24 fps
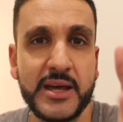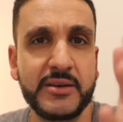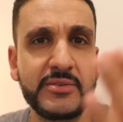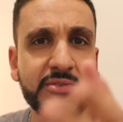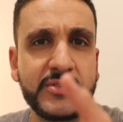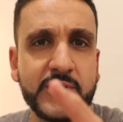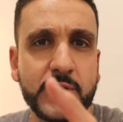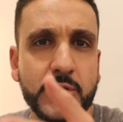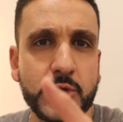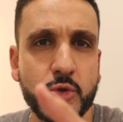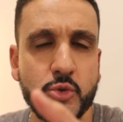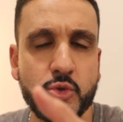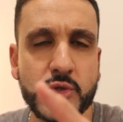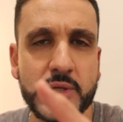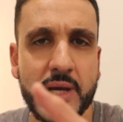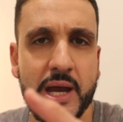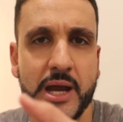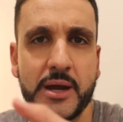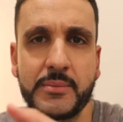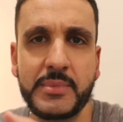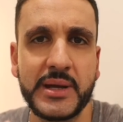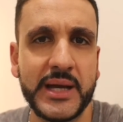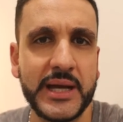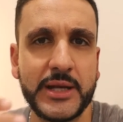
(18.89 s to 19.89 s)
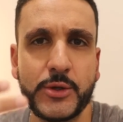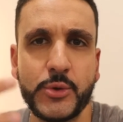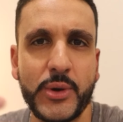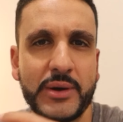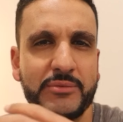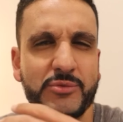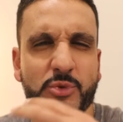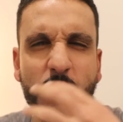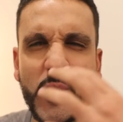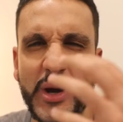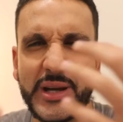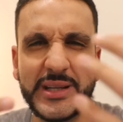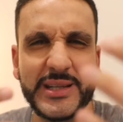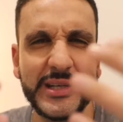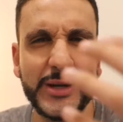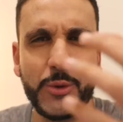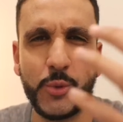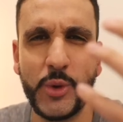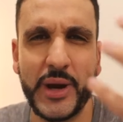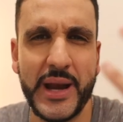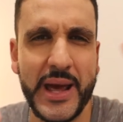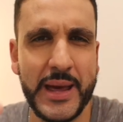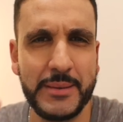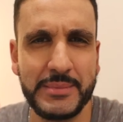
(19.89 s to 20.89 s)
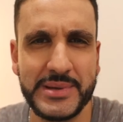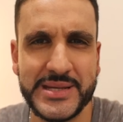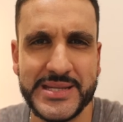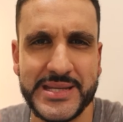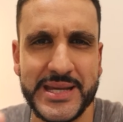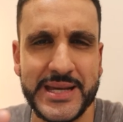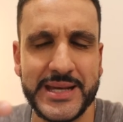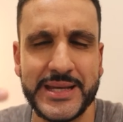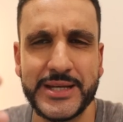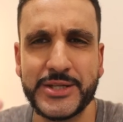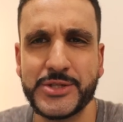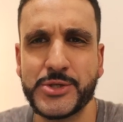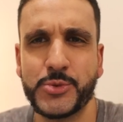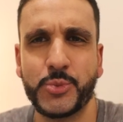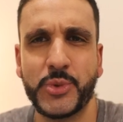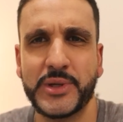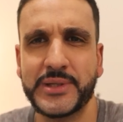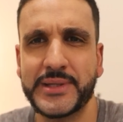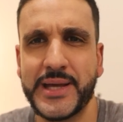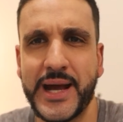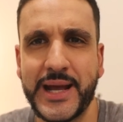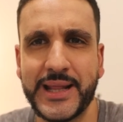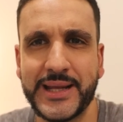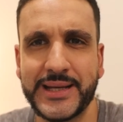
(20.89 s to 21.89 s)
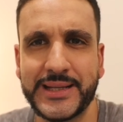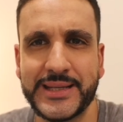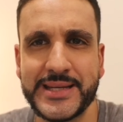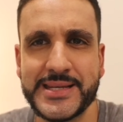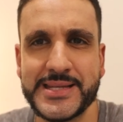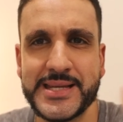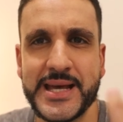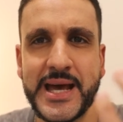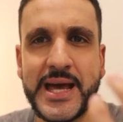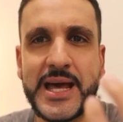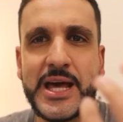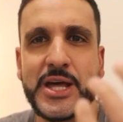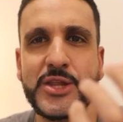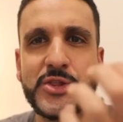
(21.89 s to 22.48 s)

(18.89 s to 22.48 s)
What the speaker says: If you're new to Arabic and you have no idea what MSA is and what dialect is,